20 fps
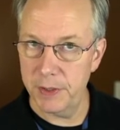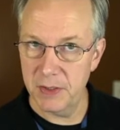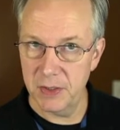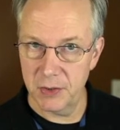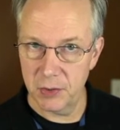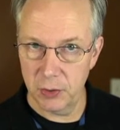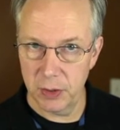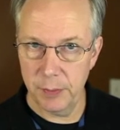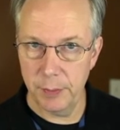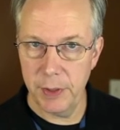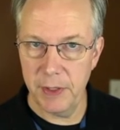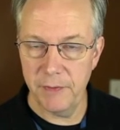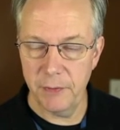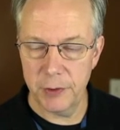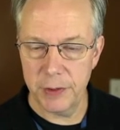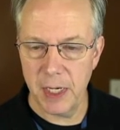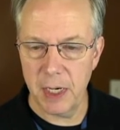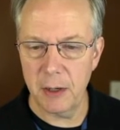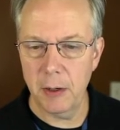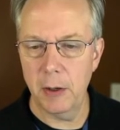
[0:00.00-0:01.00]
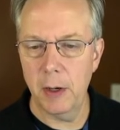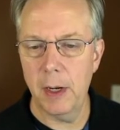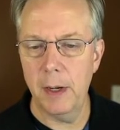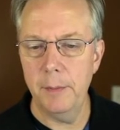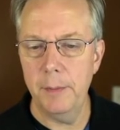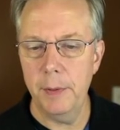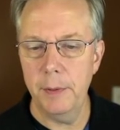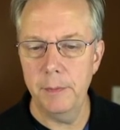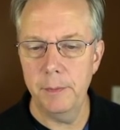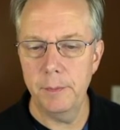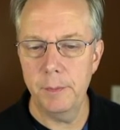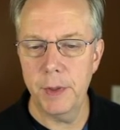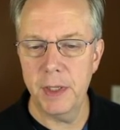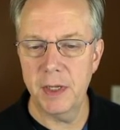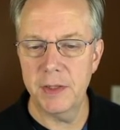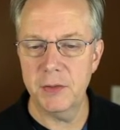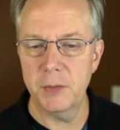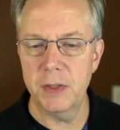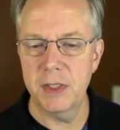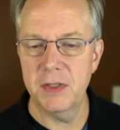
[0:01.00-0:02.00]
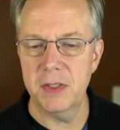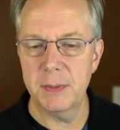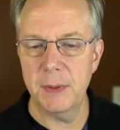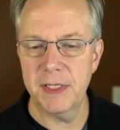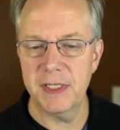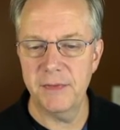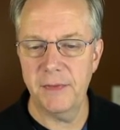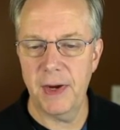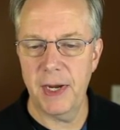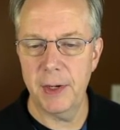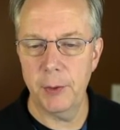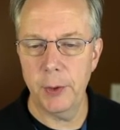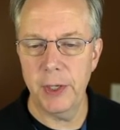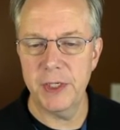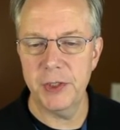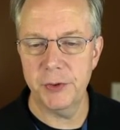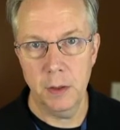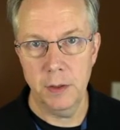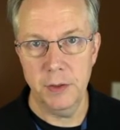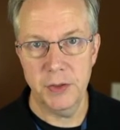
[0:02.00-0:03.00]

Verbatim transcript: This is going to be for Docker Hub because we didn't specify a registry.